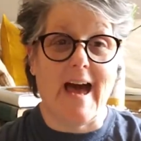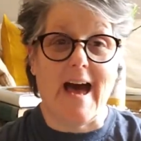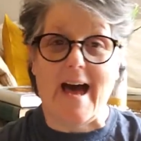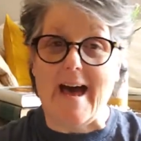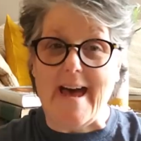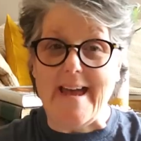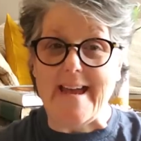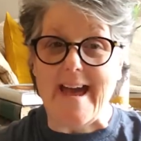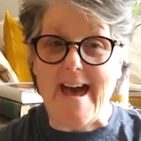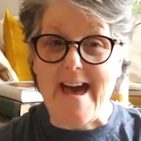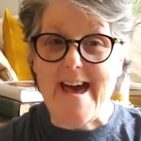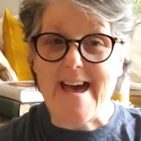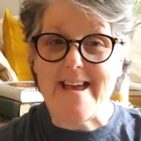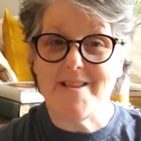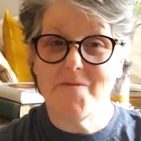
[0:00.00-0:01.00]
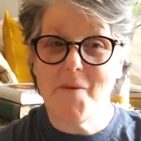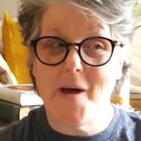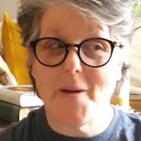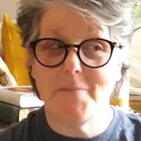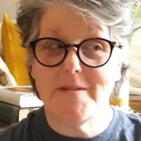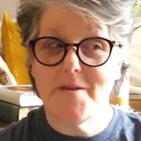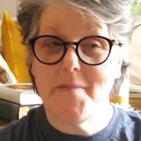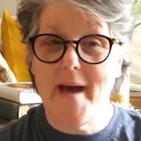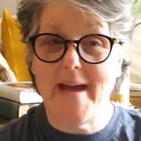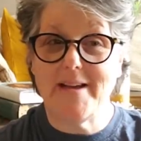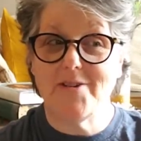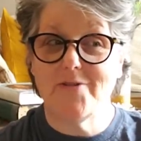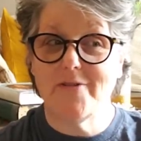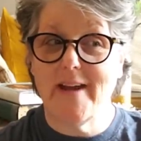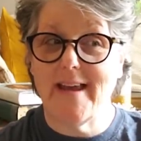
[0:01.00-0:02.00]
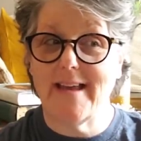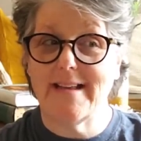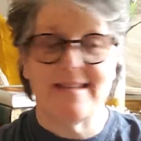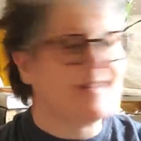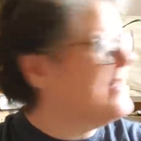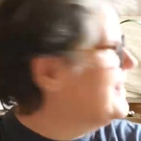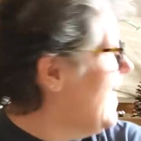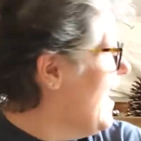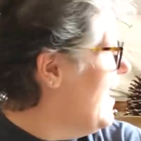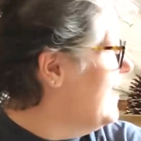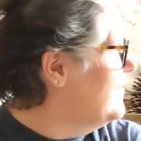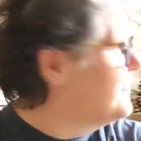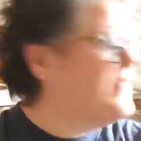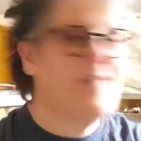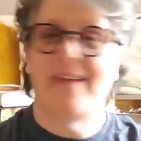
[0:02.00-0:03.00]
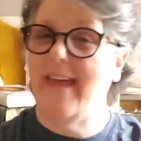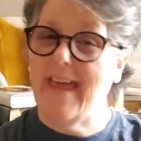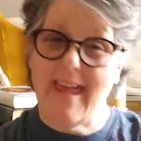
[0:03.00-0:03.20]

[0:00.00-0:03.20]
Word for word: Hi guys, welcome to my crazy life.